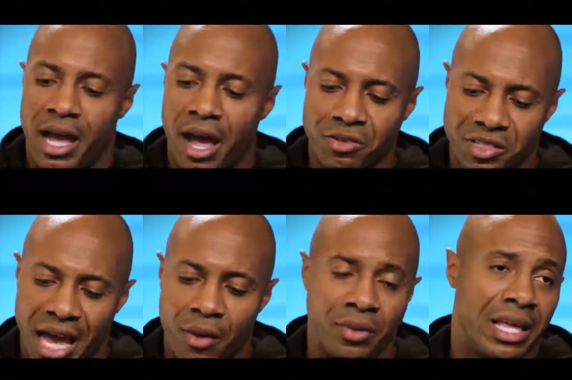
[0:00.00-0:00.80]
how
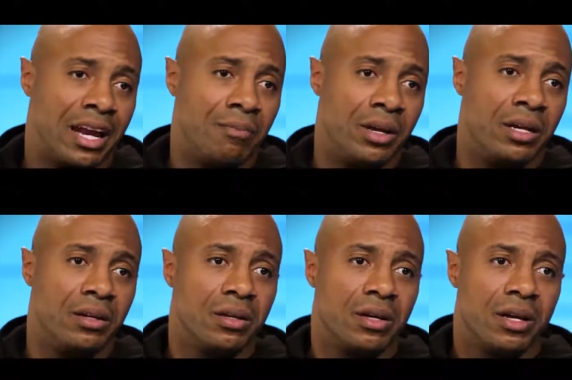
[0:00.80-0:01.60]
sad would that have
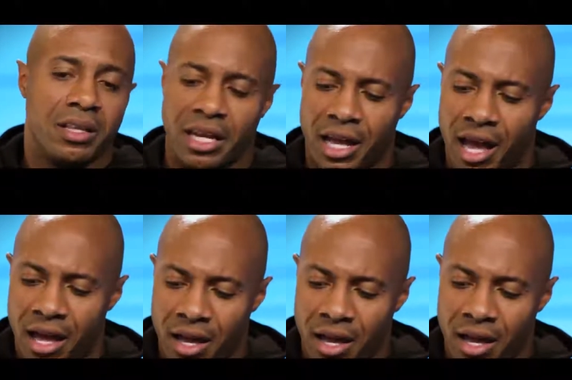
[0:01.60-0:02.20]
been? That